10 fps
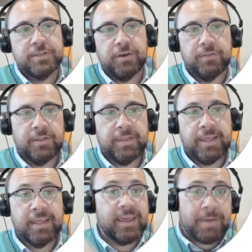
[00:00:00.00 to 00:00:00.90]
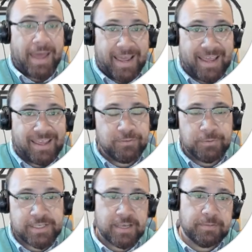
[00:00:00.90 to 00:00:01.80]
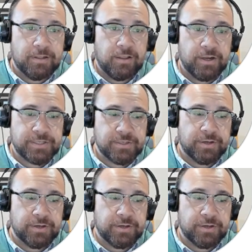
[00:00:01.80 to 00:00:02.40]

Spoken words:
so that they can keep paying it to at least keep the lights